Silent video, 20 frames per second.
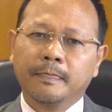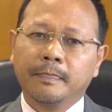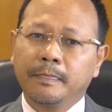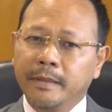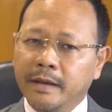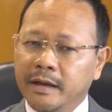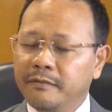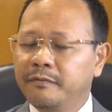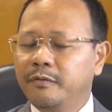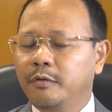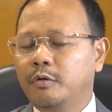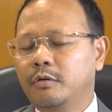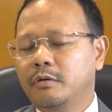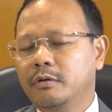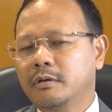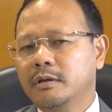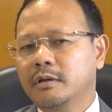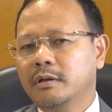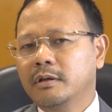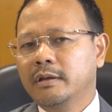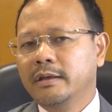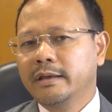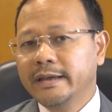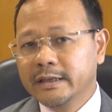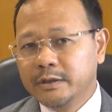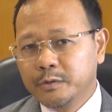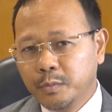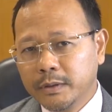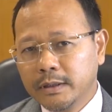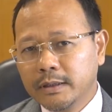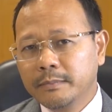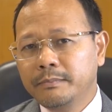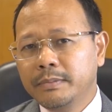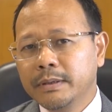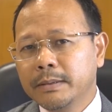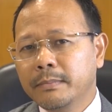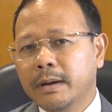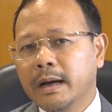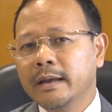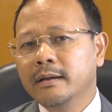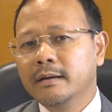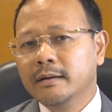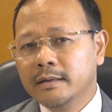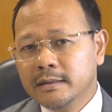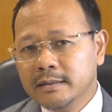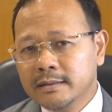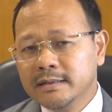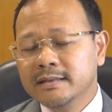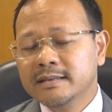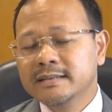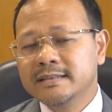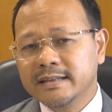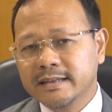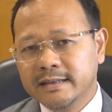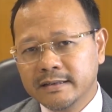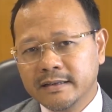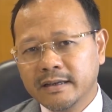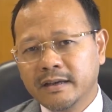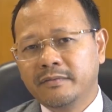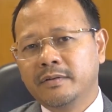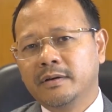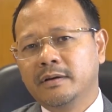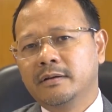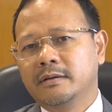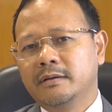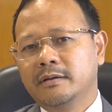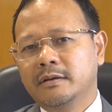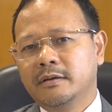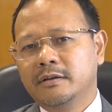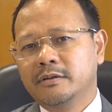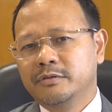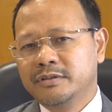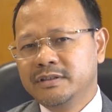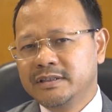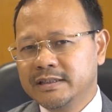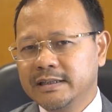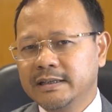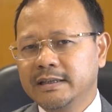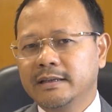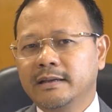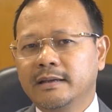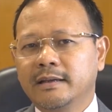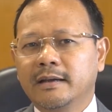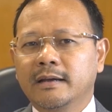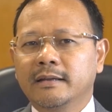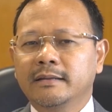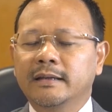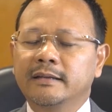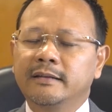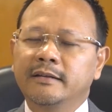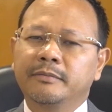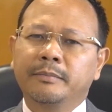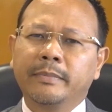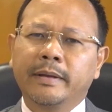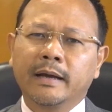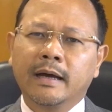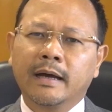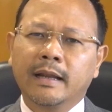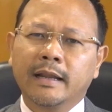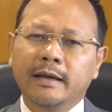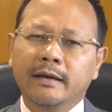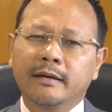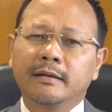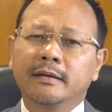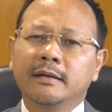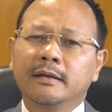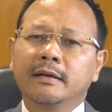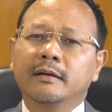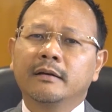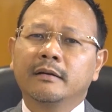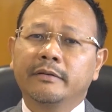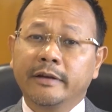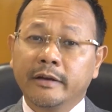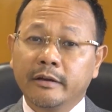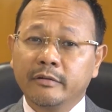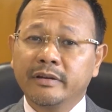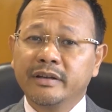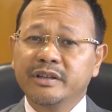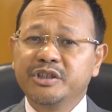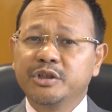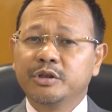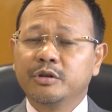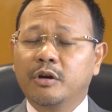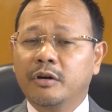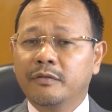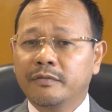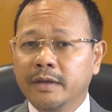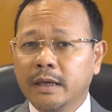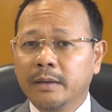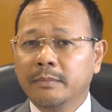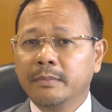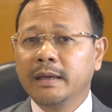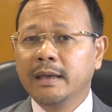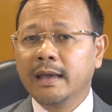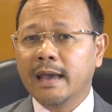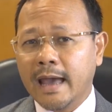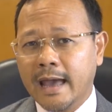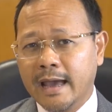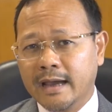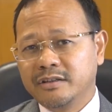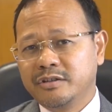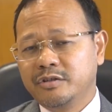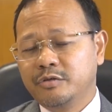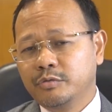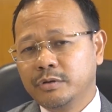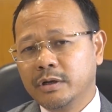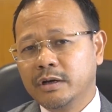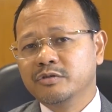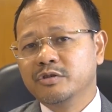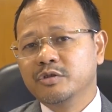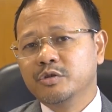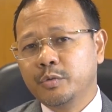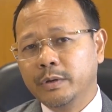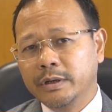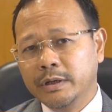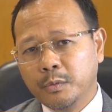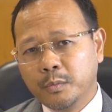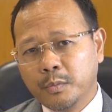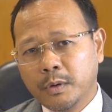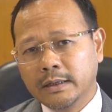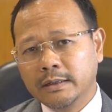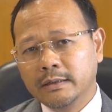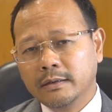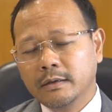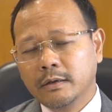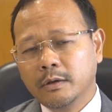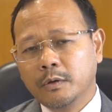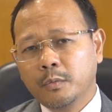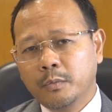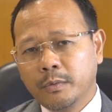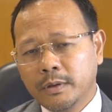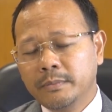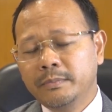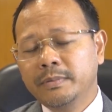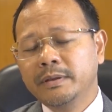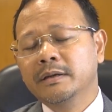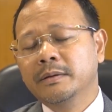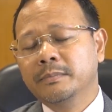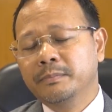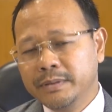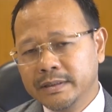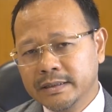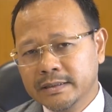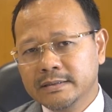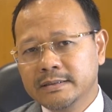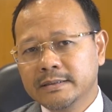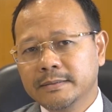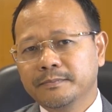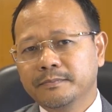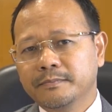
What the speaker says: Therefore, it will be my earnest endeavor to see that the Meghalaya Regulation of Gaming Act 2021 will be repealed.